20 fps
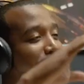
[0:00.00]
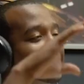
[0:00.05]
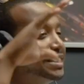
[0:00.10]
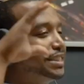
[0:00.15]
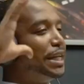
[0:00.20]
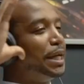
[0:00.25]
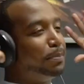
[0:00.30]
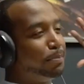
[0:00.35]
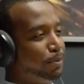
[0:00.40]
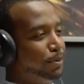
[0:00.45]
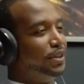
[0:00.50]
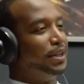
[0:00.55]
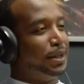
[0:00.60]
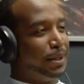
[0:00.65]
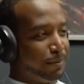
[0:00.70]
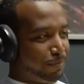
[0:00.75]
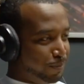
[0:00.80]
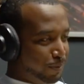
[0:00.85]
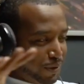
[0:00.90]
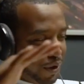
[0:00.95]
it's deeper than
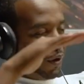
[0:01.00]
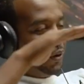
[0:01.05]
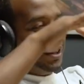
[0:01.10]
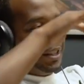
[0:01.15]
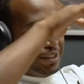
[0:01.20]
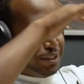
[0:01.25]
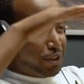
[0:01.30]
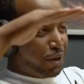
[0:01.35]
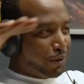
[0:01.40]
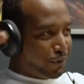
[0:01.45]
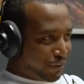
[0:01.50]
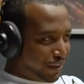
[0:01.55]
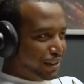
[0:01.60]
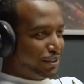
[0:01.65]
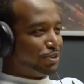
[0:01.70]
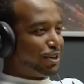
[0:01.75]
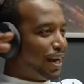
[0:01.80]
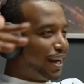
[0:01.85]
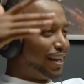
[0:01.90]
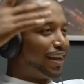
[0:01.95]
the on yeah. the
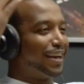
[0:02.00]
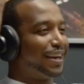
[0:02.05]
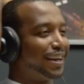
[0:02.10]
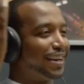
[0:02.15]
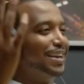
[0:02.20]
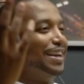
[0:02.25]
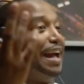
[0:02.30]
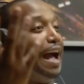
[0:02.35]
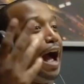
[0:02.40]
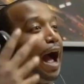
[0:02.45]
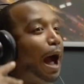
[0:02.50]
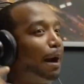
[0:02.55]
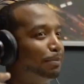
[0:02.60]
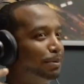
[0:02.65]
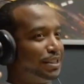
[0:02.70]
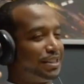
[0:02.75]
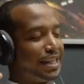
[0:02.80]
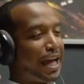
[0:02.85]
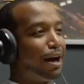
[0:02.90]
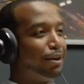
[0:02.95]
surface, right? Yeah, like, yeah. I'm
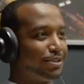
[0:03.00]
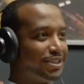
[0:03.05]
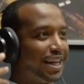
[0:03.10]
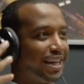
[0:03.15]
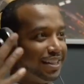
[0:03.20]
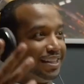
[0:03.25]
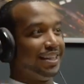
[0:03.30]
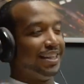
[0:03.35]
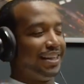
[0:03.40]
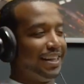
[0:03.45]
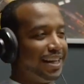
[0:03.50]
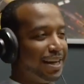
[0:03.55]
just outside looking